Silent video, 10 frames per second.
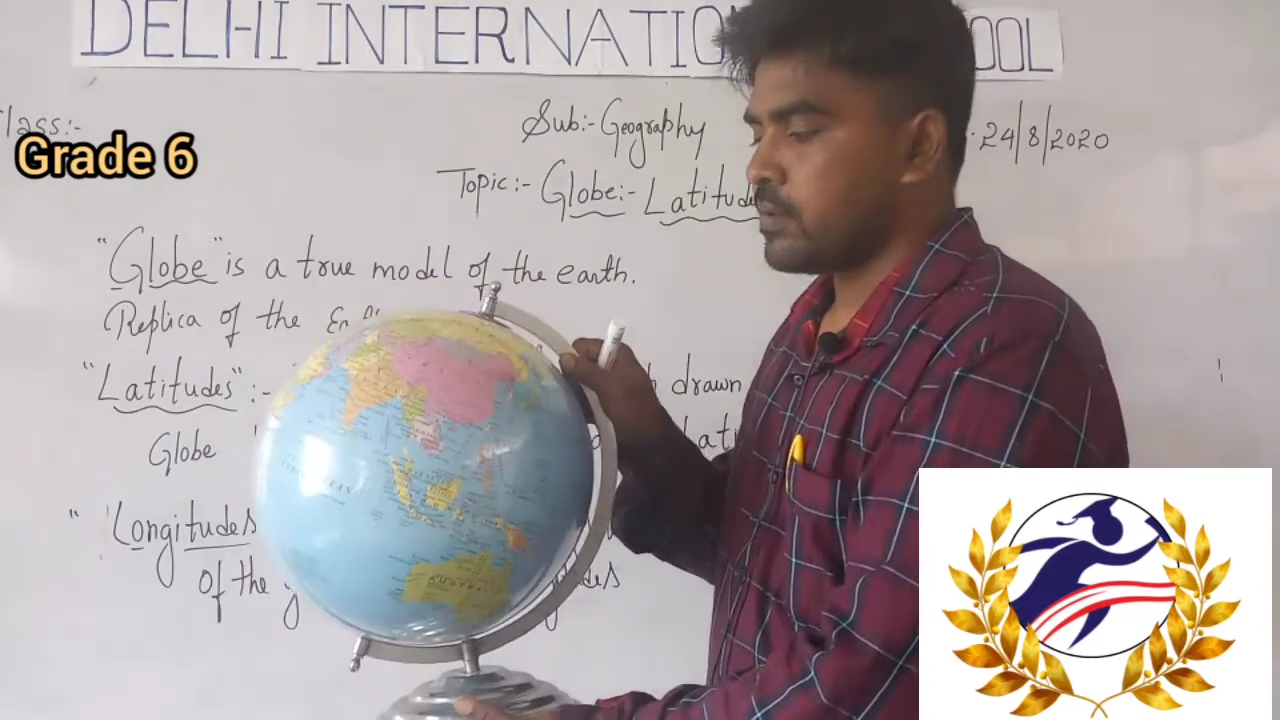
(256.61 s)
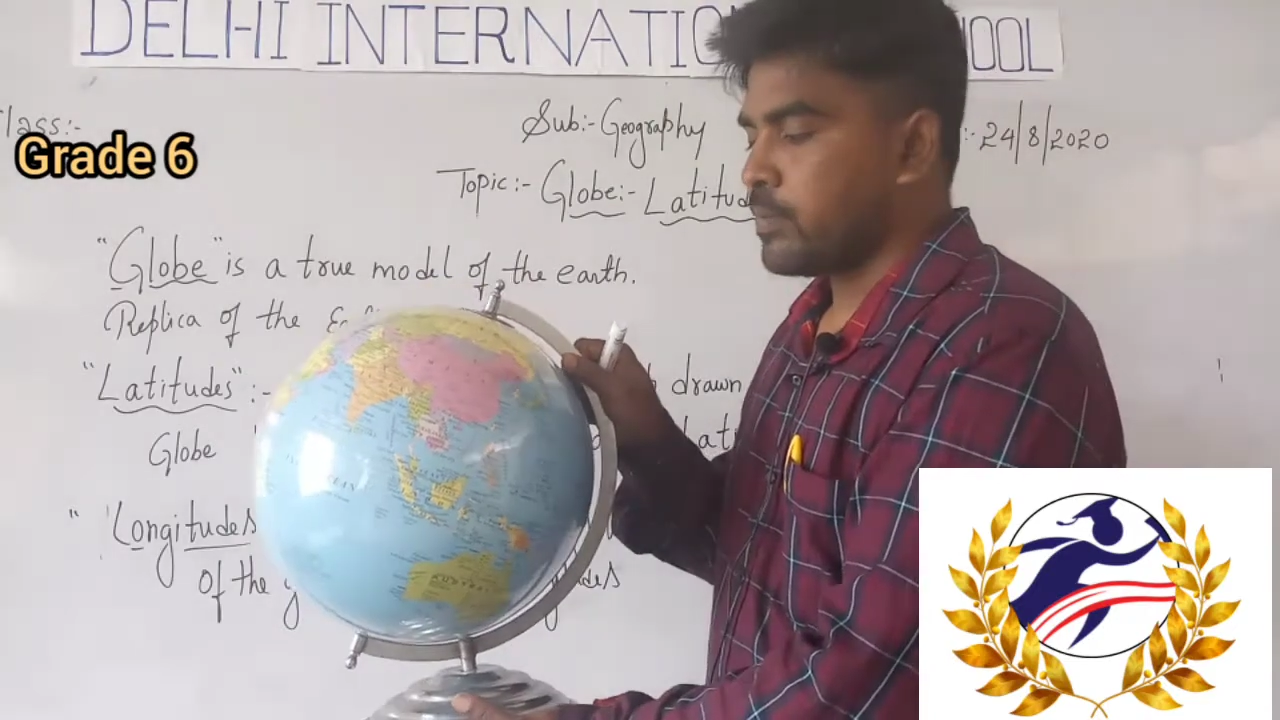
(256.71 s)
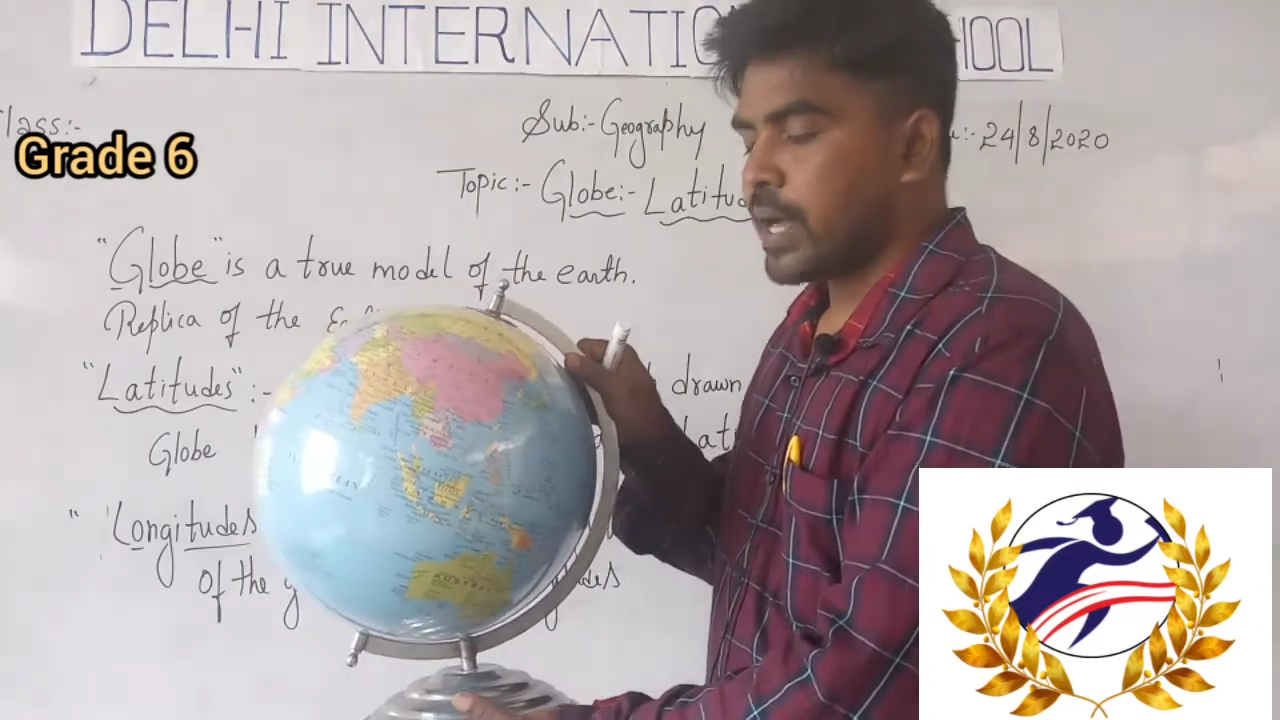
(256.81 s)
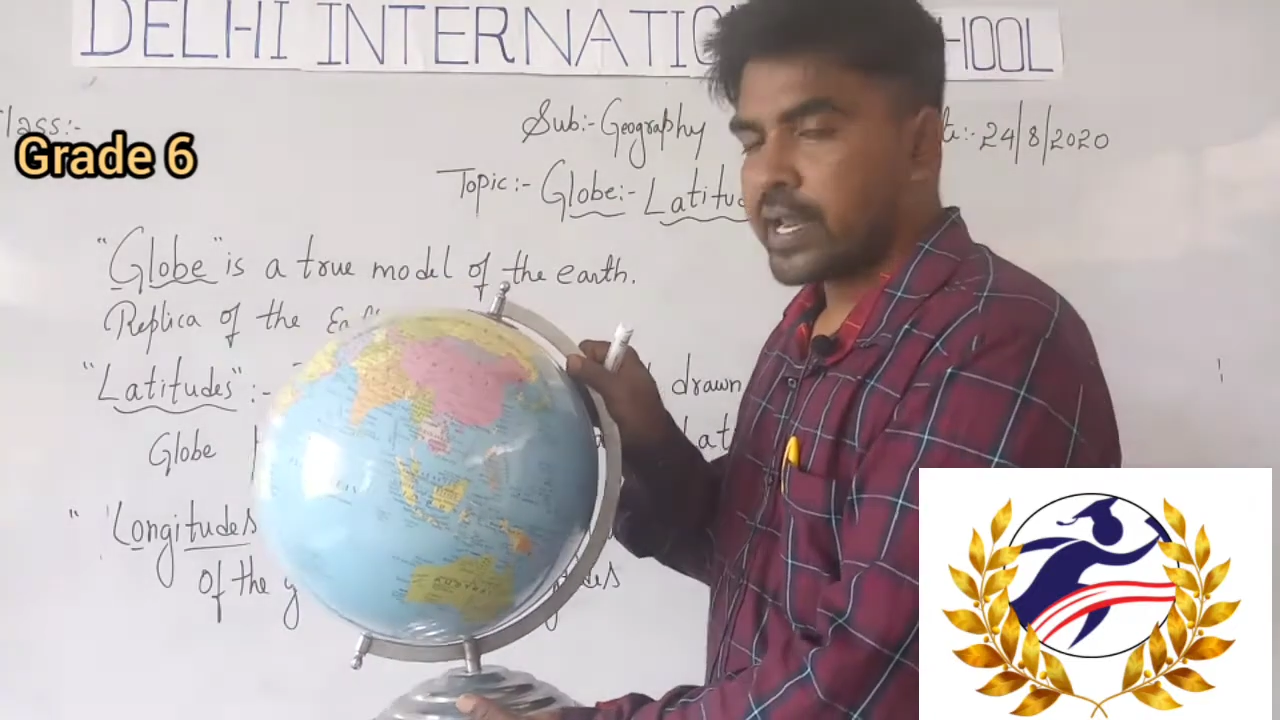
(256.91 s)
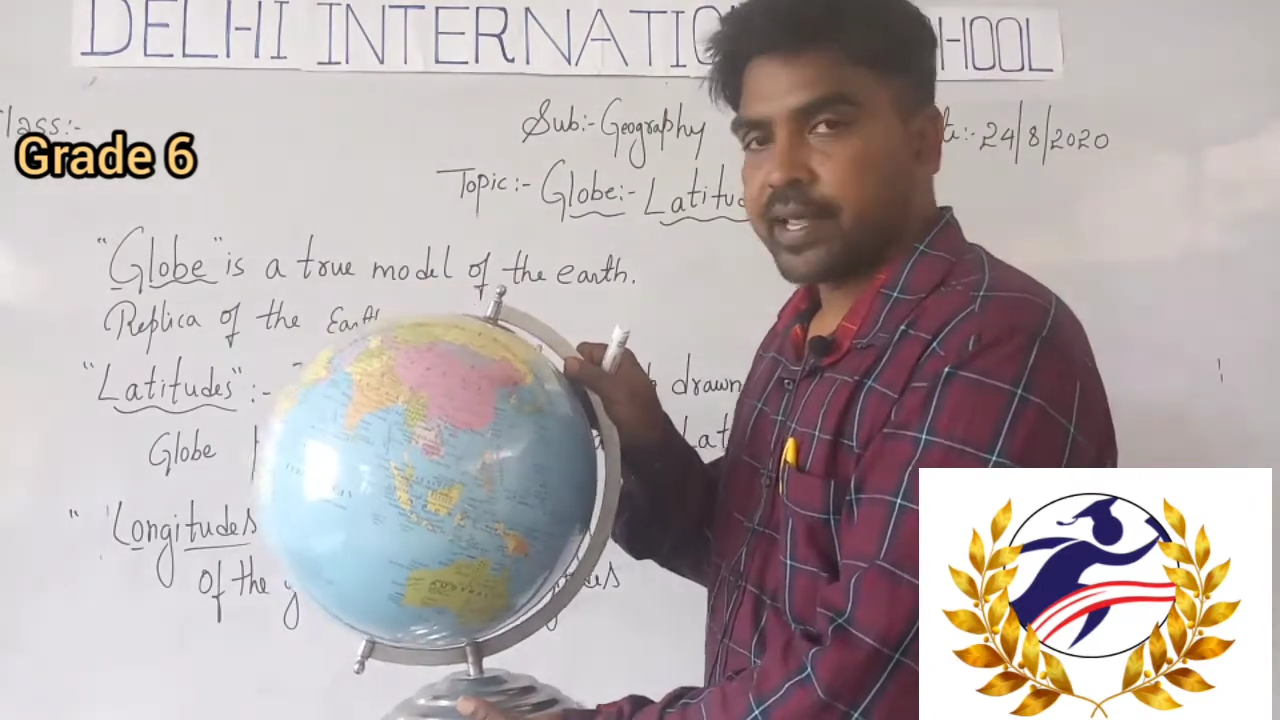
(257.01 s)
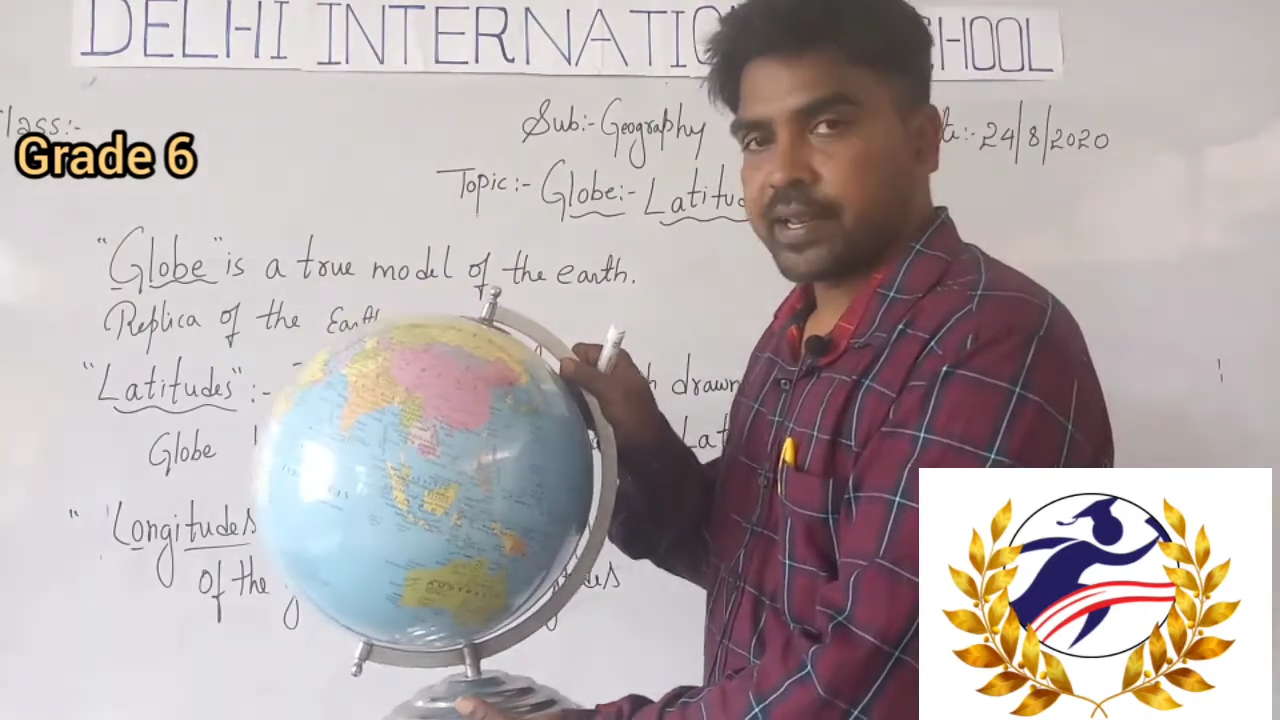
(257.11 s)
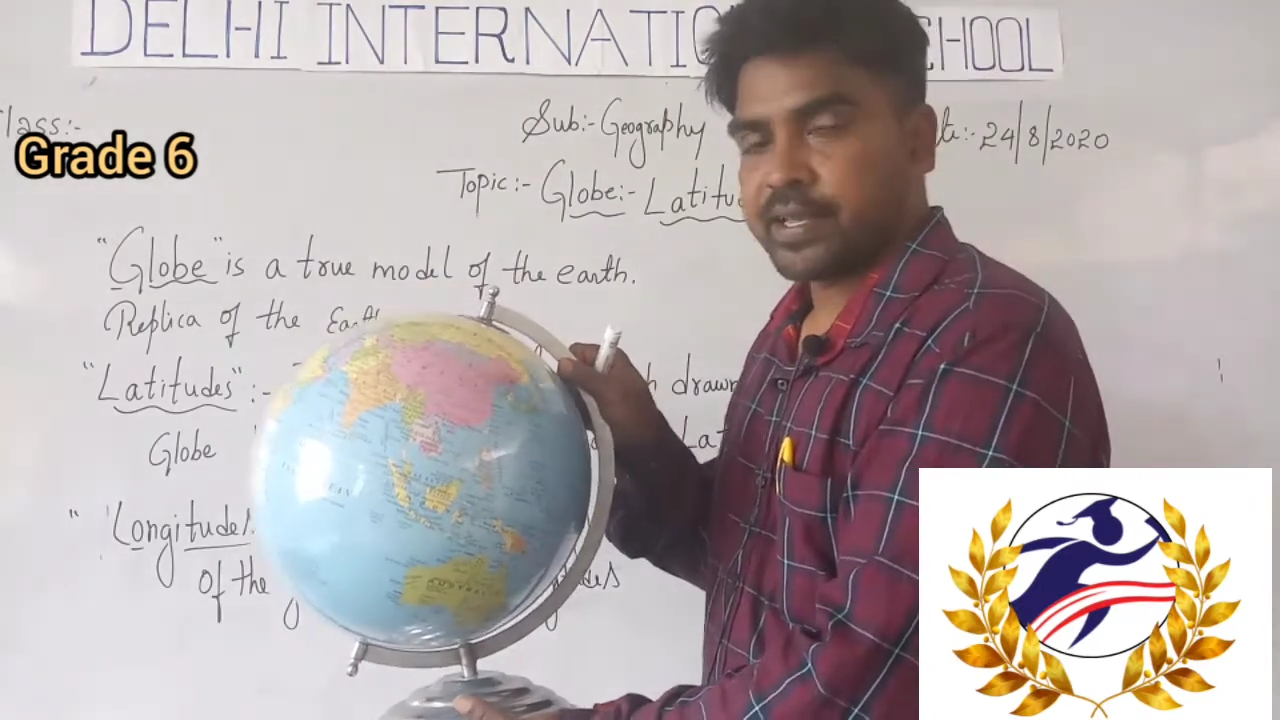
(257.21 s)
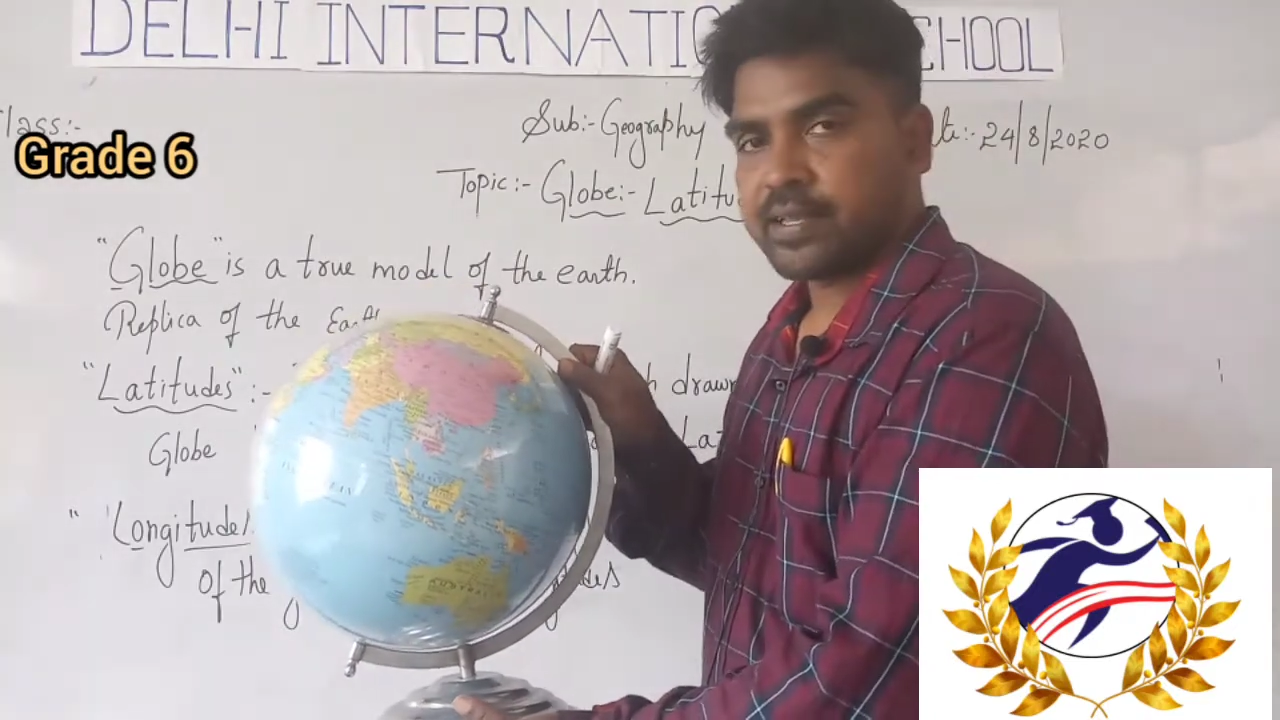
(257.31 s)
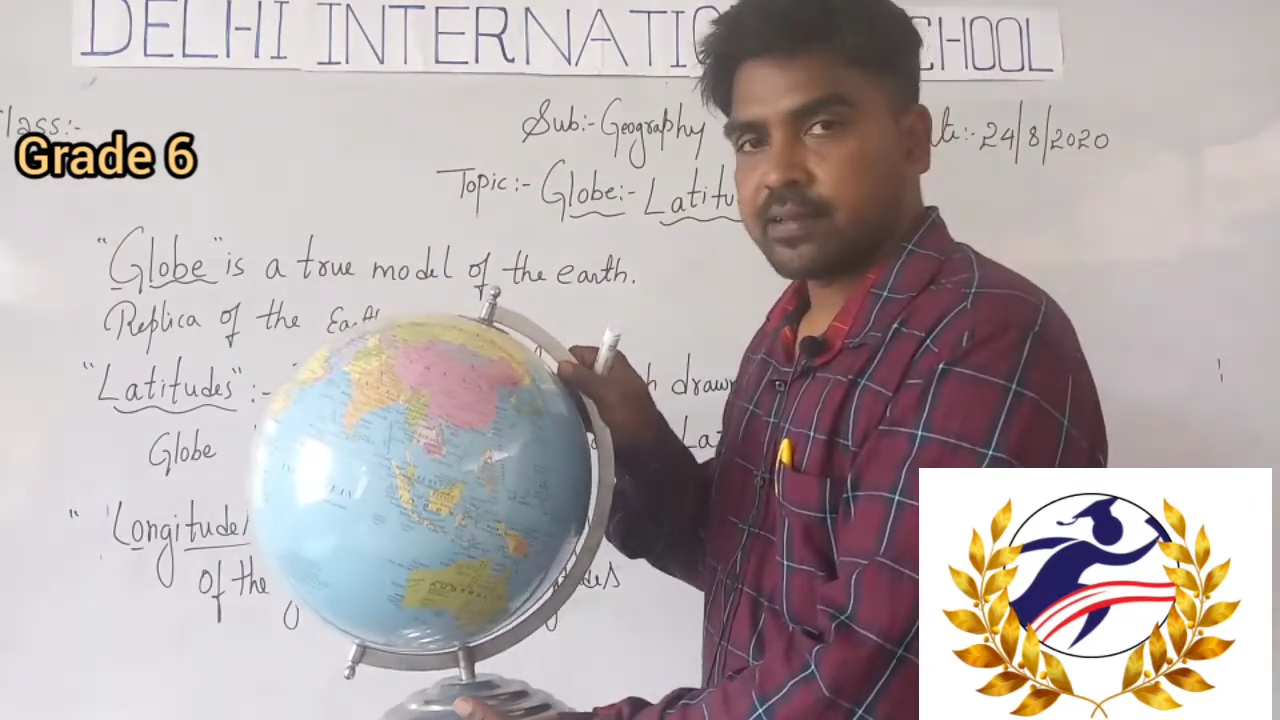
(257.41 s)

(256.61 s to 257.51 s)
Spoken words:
manner